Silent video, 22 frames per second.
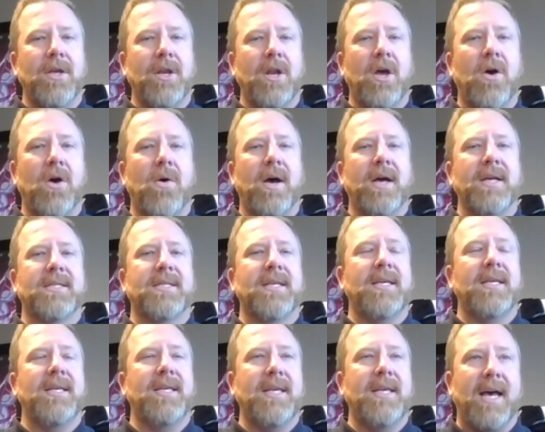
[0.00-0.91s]
I
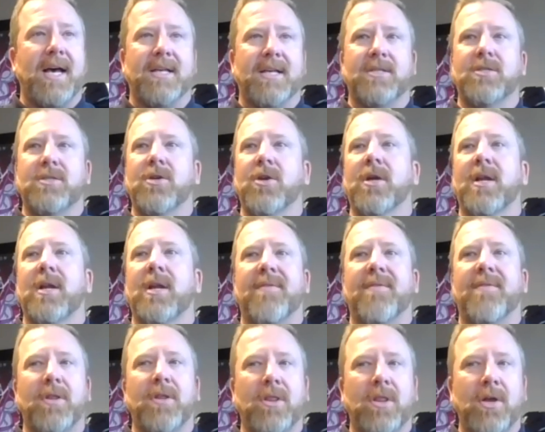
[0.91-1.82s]
say, yes, you're going to
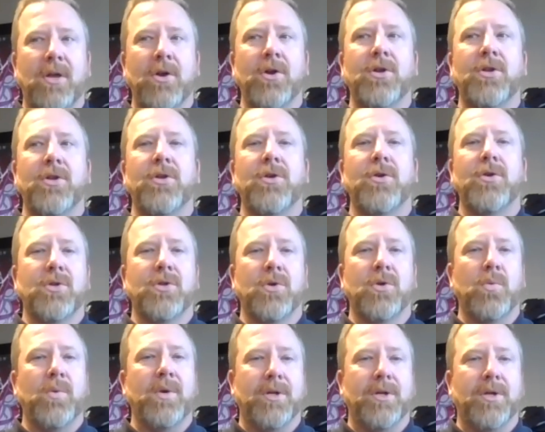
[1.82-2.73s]
have to learn to use
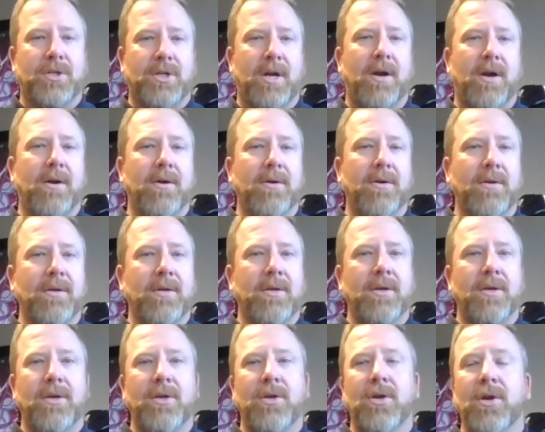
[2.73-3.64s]
your wheelchair.
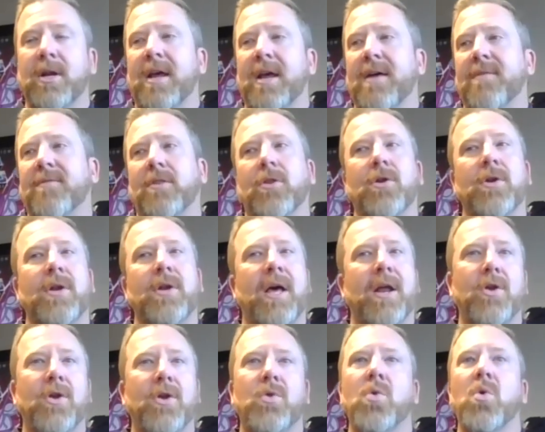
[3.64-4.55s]
You're going to have to learn
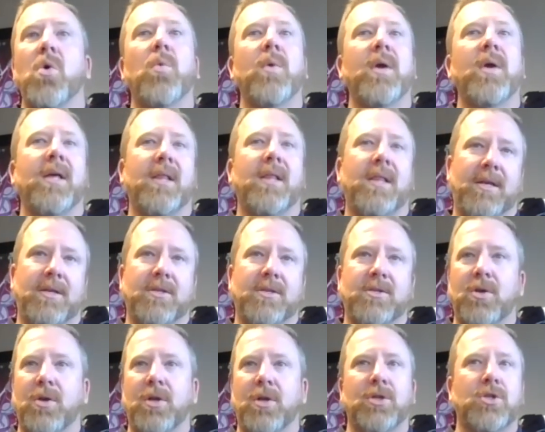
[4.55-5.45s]
how to do a wheelie
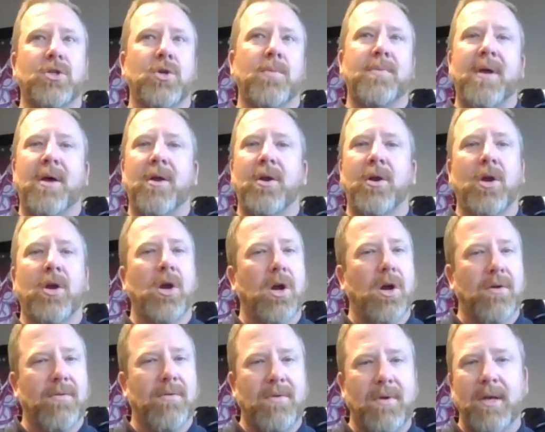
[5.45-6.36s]
so you can jump down a
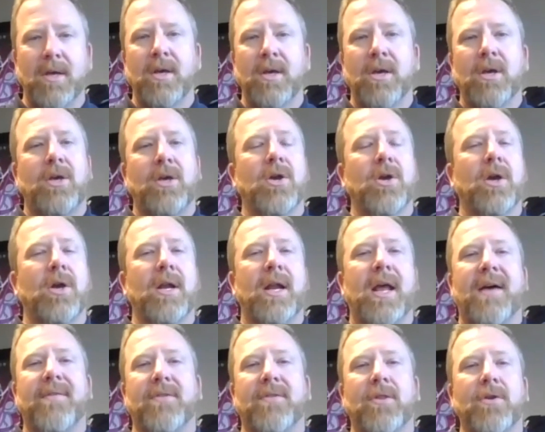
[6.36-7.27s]
curve. You're going
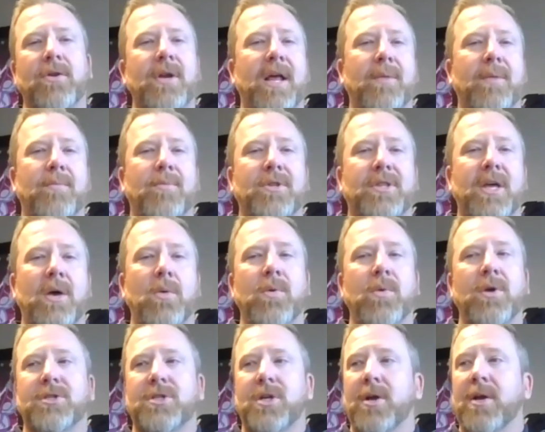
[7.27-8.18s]
to have to learn how to put that
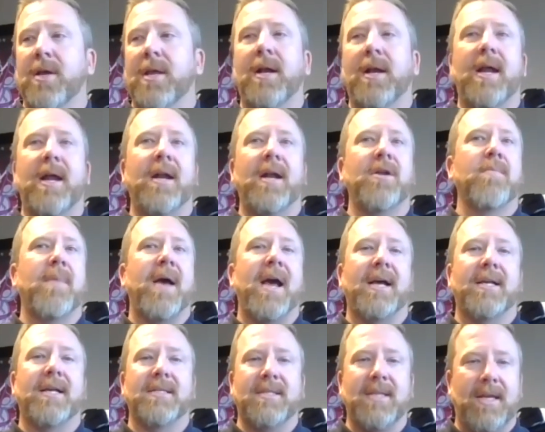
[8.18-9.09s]
wheelchair in and out of your
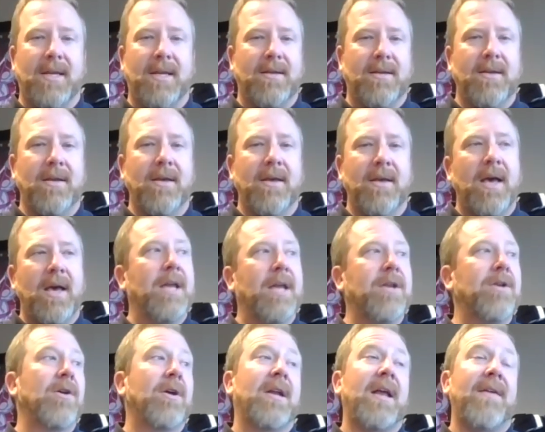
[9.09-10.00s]
back seat.
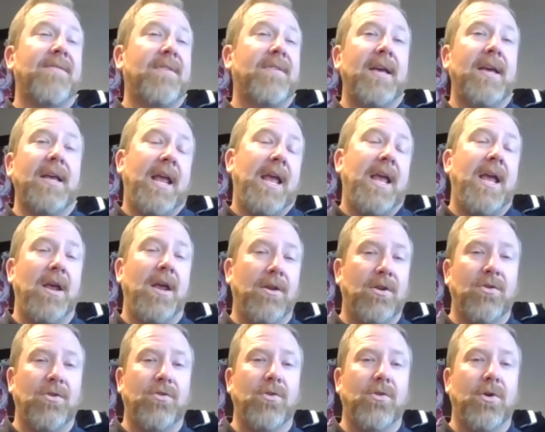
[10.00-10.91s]
And you're going to have to get
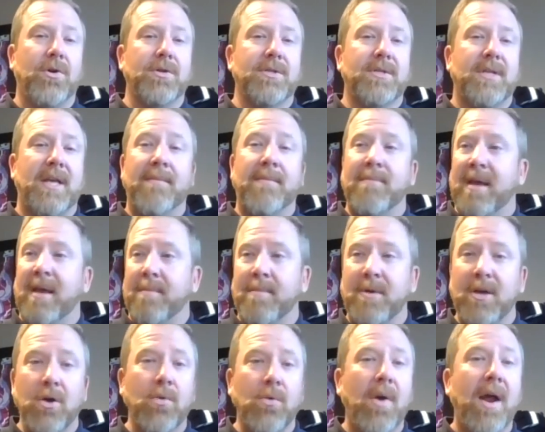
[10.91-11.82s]
hand controls and
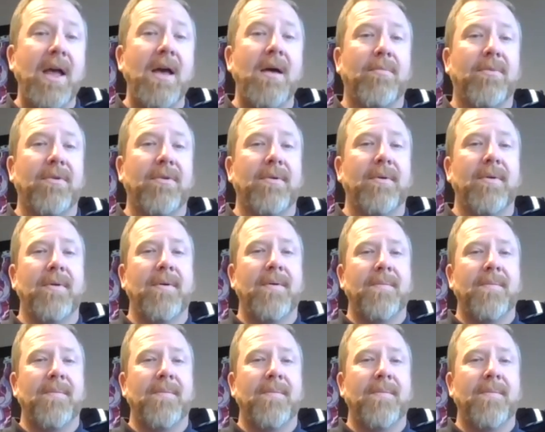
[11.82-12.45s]
maybe a ramp.